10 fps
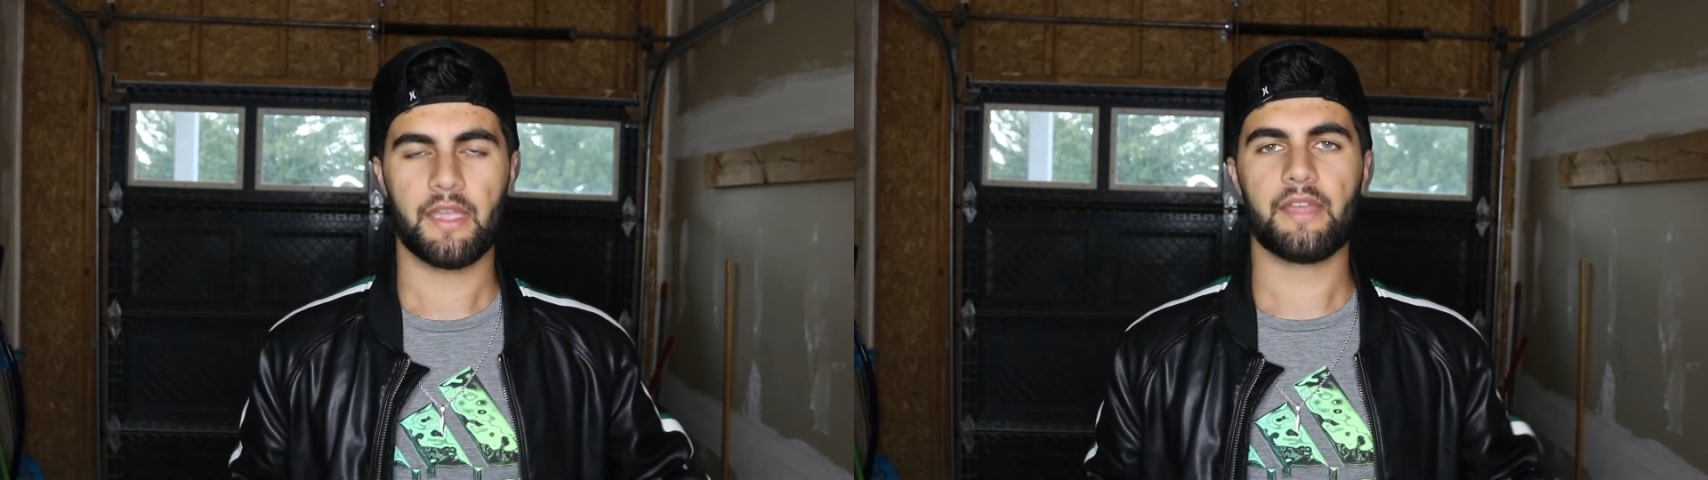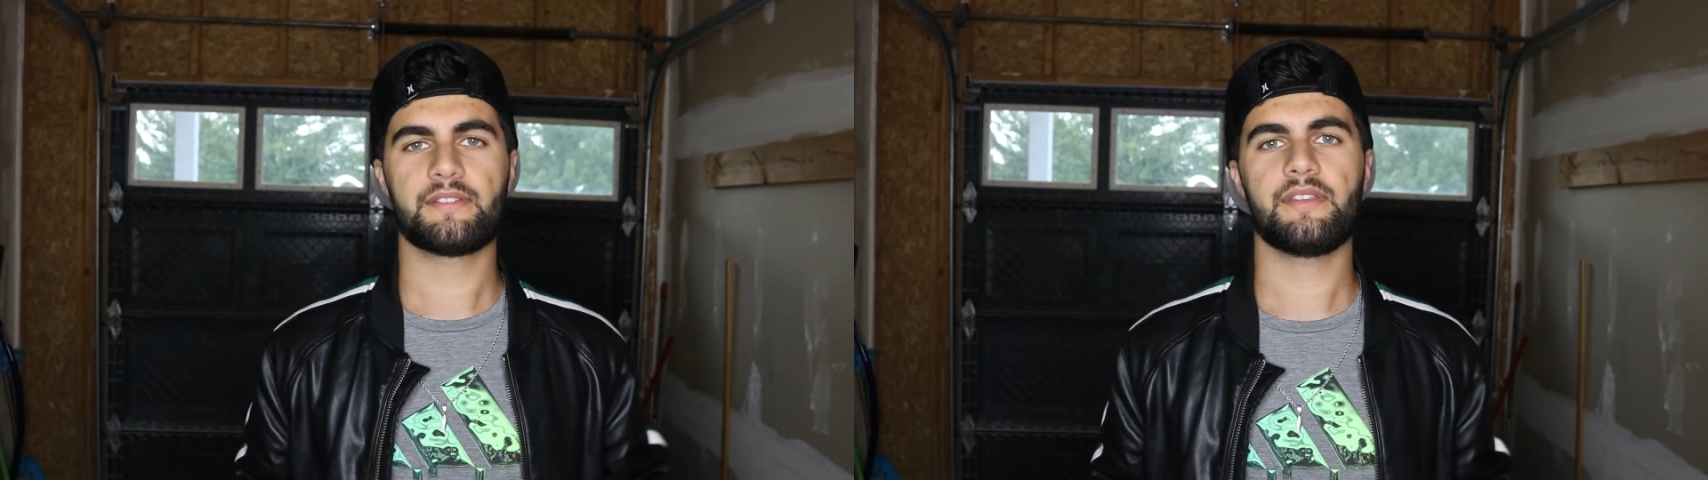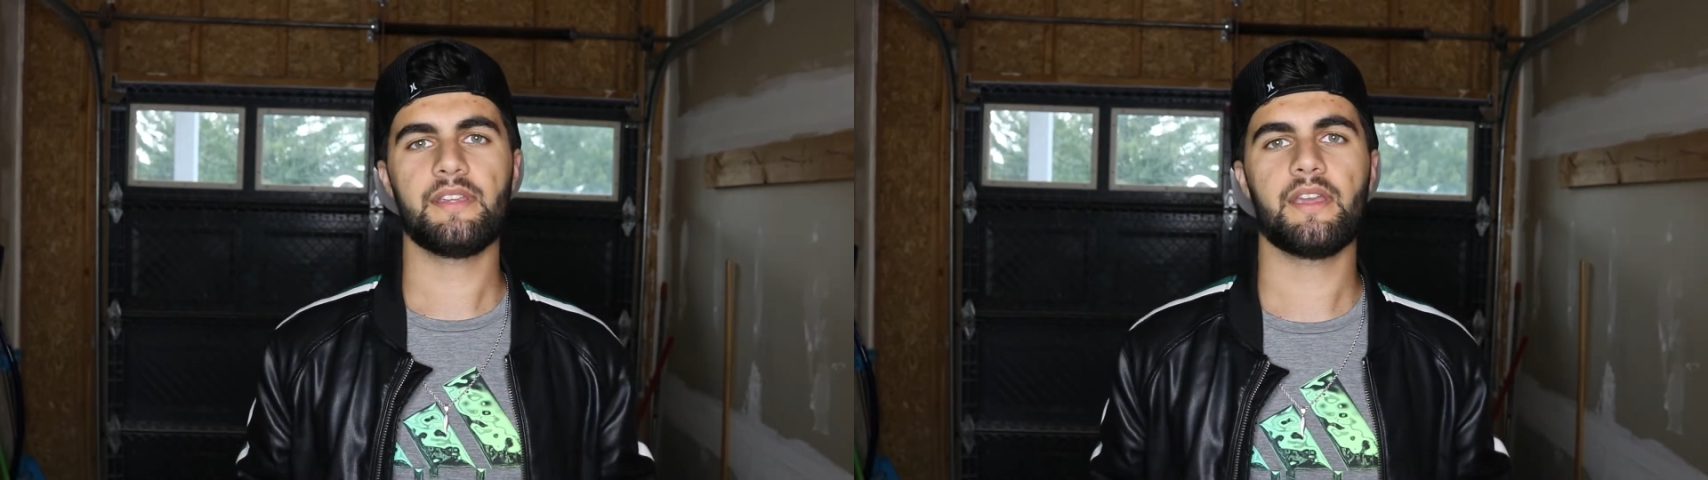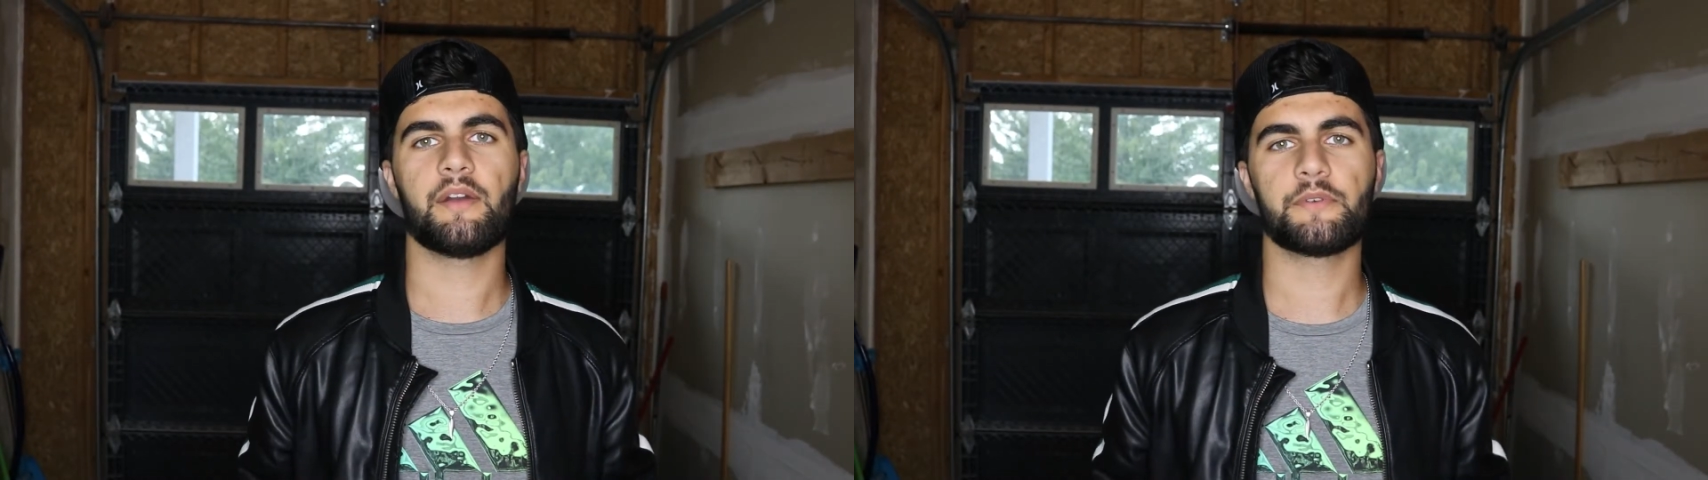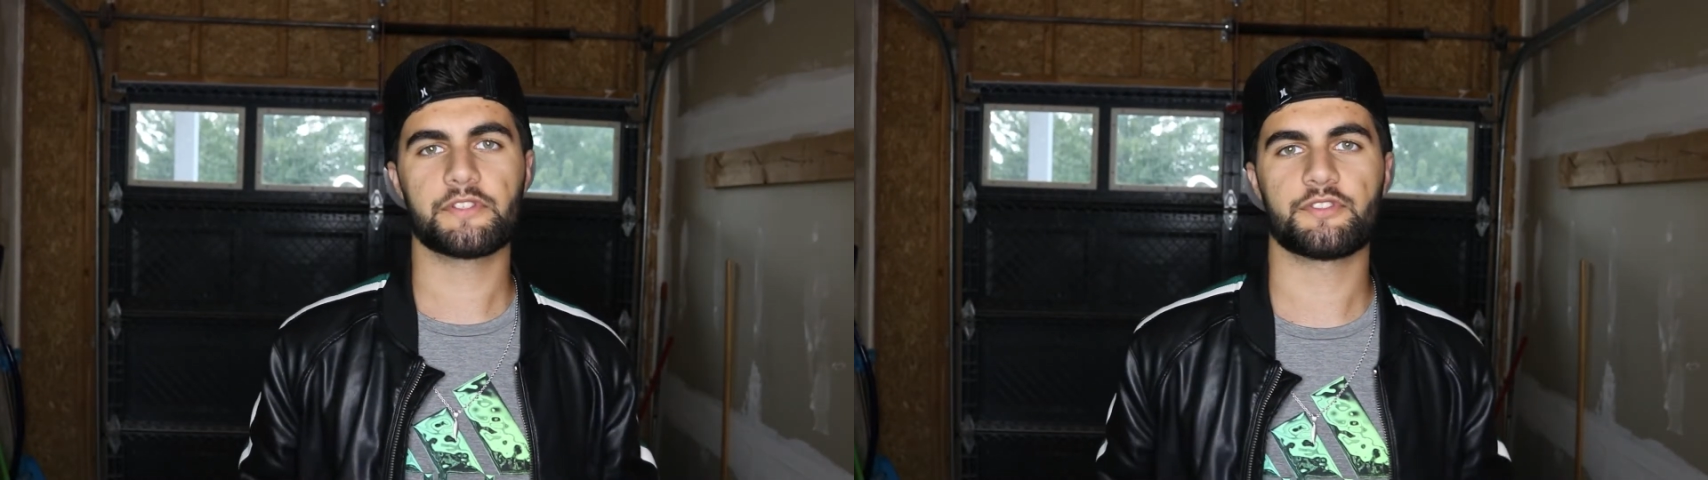and today I
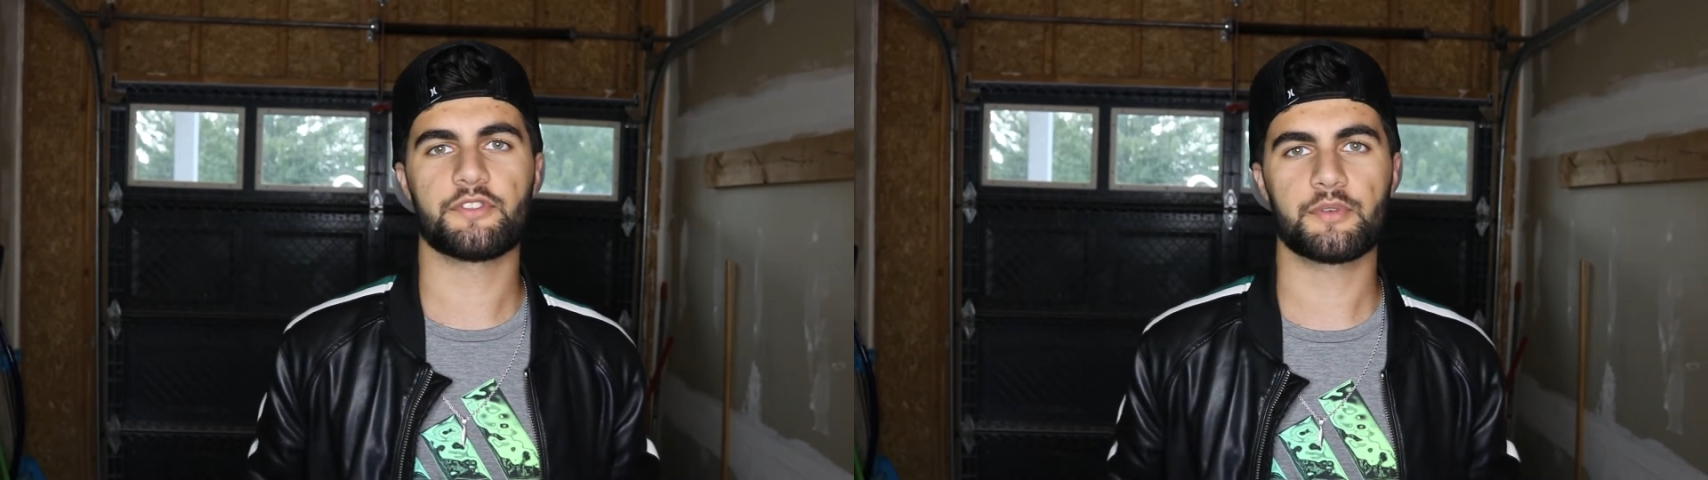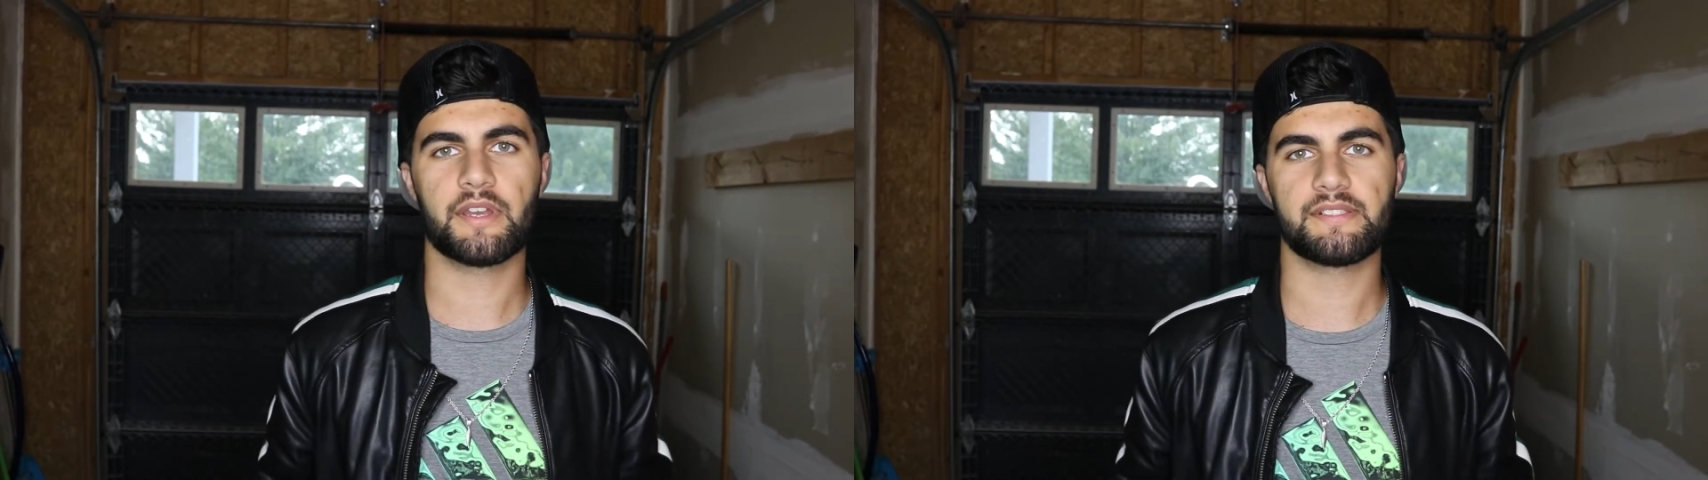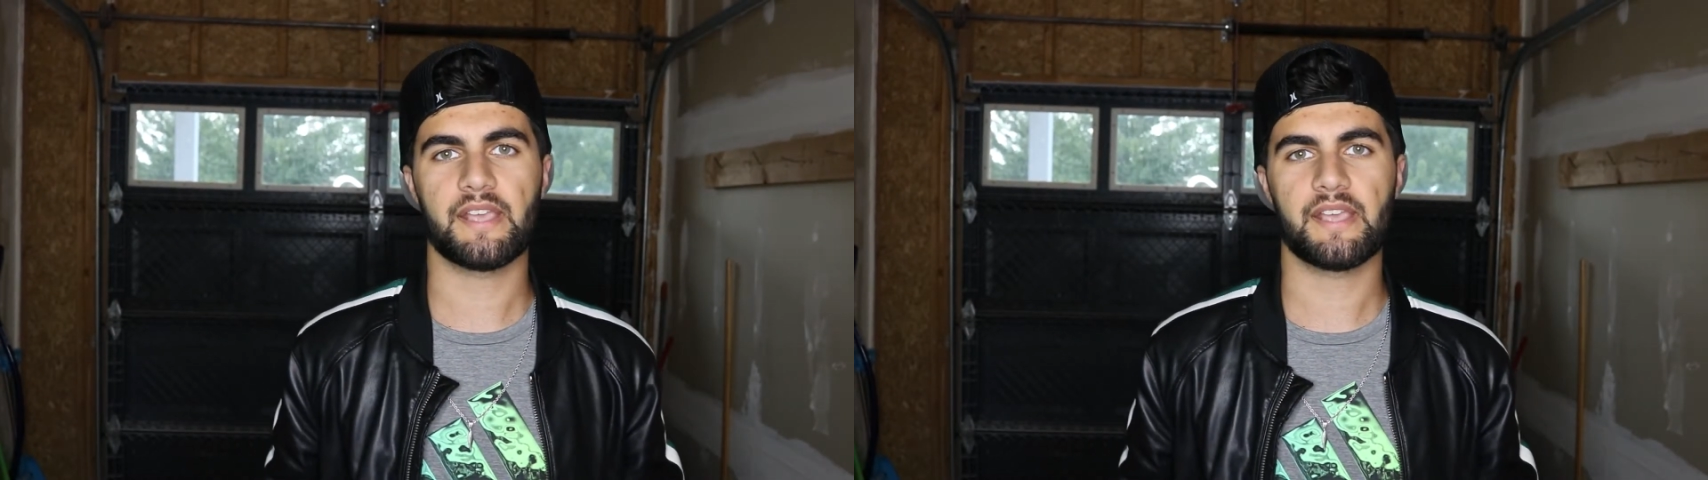want to show you guys